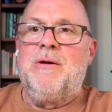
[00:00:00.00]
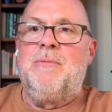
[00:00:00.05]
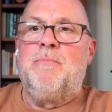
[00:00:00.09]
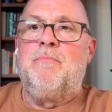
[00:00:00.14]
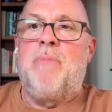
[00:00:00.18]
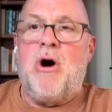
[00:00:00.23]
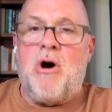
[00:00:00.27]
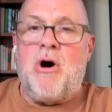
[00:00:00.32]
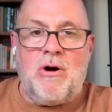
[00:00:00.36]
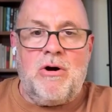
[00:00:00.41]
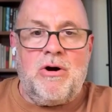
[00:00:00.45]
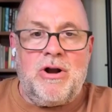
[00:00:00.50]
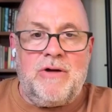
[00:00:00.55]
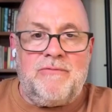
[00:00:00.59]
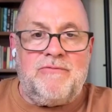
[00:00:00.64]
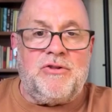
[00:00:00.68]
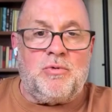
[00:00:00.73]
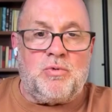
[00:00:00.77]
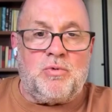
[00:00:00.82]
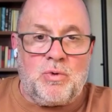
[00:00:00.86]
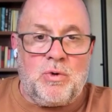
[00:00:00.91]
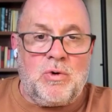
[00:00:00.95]
Part of
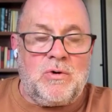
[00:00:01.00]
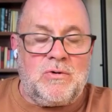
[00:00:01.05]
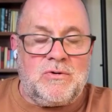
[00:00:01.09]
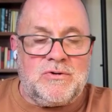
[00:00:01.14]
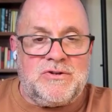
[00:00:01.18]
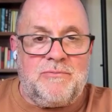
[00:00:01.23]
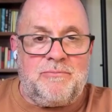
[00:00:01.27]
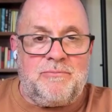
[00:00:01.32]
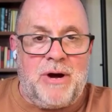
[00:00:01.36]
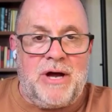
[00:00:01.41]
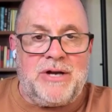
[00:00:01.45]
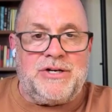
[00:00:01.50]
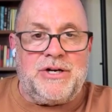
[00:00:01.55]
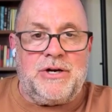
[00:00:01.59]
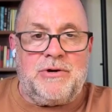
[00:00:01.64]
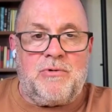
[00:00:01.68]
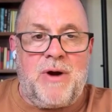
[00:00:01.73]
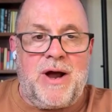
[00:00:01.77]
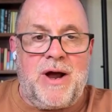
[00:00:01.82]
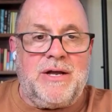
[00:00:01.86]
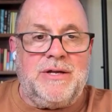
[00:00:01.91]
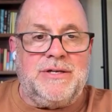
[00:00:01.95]
the rules of budget
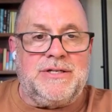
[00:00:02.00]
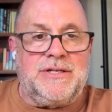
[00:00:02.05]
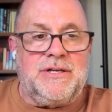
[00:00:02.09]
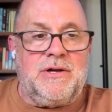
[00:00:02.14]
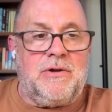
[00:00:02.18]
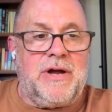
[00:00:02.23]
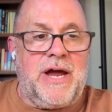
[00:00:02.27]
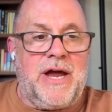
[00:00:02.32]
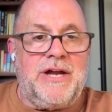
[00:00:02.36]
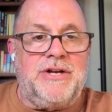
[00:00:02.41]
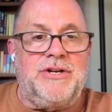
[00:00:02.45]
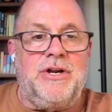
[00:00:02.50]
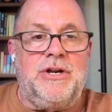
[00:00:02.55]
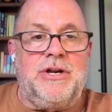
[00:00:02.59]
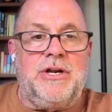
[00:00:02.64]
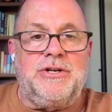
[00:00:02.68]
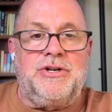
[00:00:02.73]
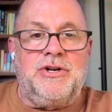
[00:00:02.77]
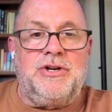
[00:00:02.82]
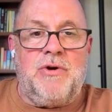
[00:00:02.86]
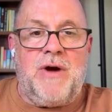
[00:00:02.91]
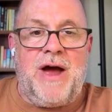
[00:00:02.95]
reconciliation
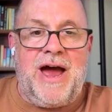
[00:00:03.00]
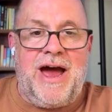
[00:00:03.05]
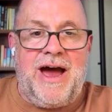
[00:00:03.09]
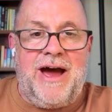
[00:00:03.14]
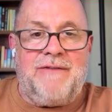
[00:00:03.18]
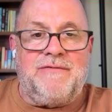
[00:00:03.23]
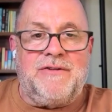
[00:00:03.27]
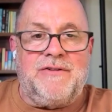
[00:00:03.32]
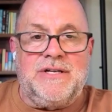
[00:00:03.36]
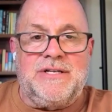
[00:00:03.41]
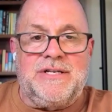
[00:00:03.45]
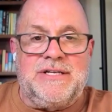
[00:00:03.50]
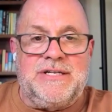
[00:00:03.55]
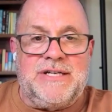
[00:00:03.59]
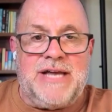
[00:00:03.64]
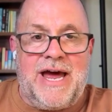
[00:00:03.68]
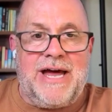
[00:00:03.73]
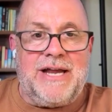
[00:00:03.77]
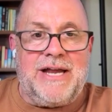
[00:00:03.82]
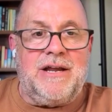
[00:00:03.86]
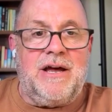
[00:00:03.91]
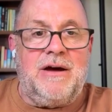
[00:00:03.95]
is you have to
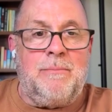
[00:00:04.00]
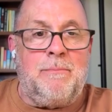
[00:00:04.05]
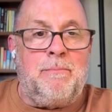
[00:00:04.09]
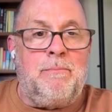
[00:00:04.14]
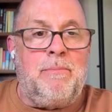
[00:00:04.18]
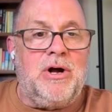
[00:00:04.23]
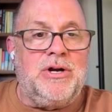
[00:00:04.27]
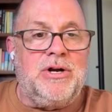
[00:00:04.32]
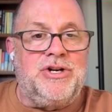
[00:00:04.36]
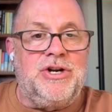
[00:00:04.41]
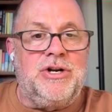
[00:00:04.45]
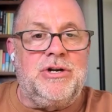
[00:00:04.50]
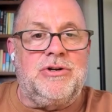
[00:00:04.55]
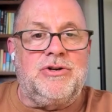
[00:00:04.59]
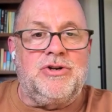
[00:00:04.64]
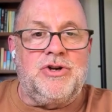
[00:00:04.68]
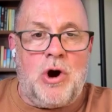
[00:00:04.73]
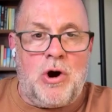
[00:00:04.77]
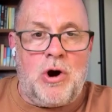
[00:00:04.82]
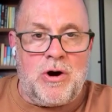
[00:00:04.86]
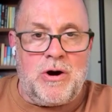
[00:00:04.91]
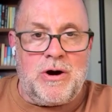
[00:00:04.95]
set a budget
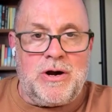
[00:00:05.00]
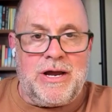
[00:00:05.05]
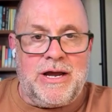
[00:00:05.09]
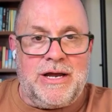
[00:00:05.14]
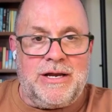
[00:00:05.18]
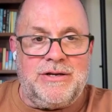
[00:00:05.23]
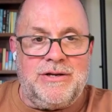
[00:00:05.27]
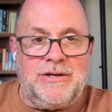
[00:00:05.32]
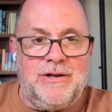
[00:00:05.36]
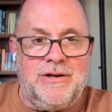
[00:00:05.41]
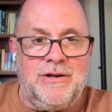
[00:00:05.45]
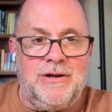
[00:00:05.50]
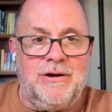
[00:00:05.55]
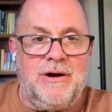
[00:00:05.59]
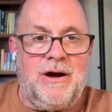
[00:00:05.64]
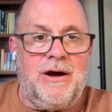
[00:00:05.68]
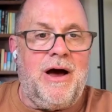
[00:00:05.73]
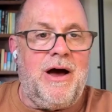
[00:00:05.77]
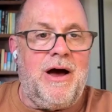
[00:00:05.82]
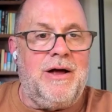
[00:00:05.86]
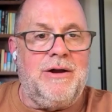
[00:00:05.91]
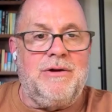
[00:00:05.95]
target
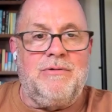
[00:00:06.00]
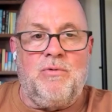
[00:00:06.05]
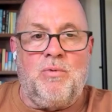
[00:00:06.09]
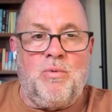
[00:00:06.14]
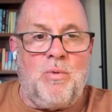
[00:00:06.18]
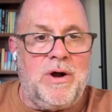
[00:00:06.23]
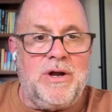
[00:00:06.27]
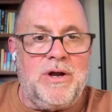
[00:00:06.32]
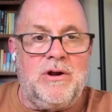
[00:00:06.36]
on